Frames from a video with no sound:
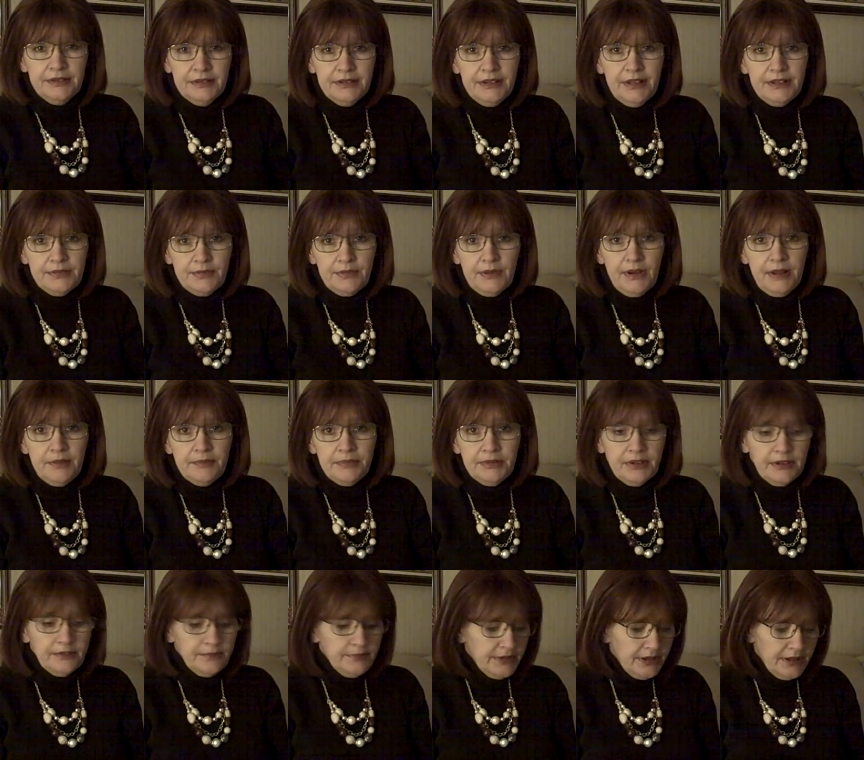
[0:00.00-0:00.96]
That's what I
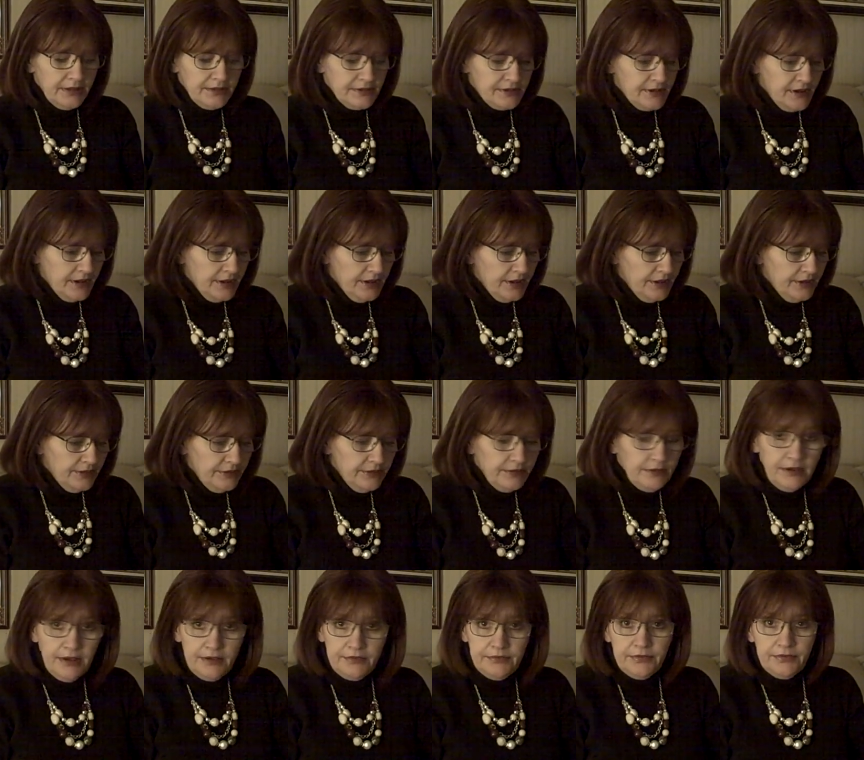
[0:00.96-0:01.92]
believe because you
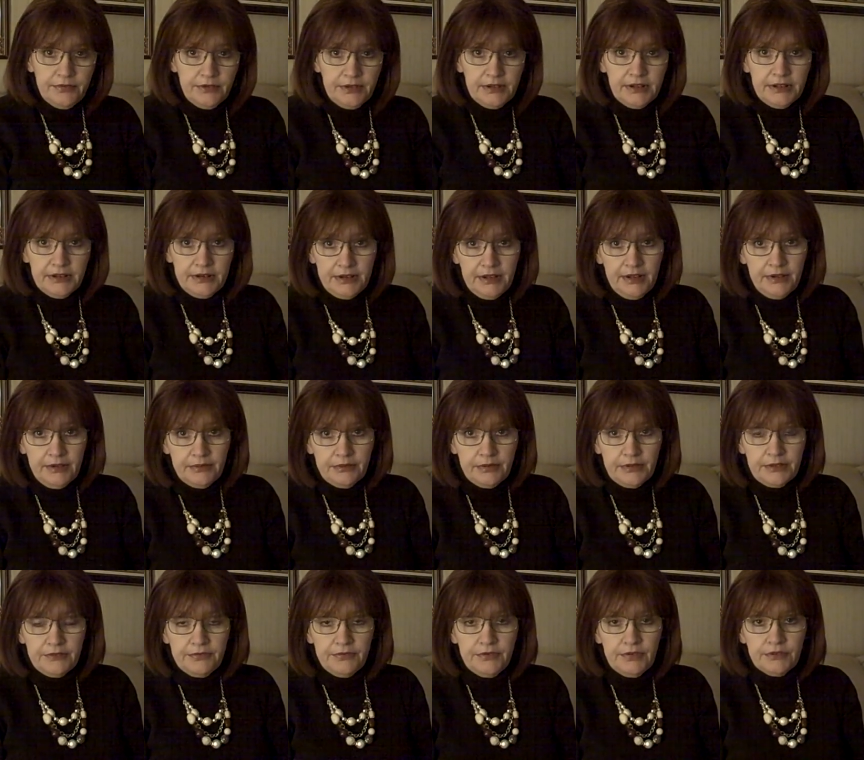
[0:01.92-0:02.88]
never really know
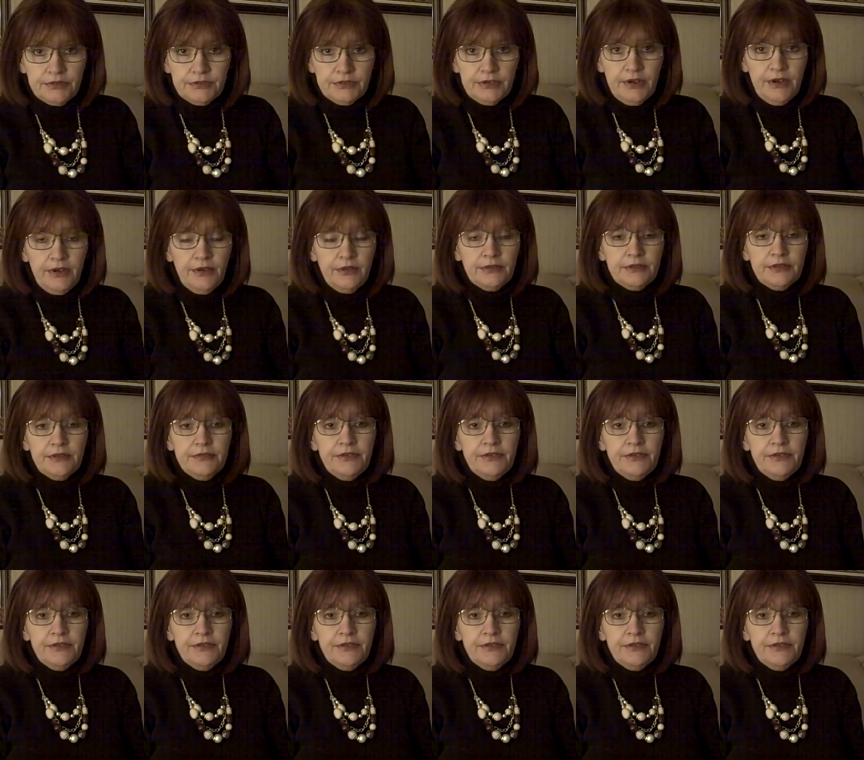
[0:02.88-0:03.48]
what the future holds.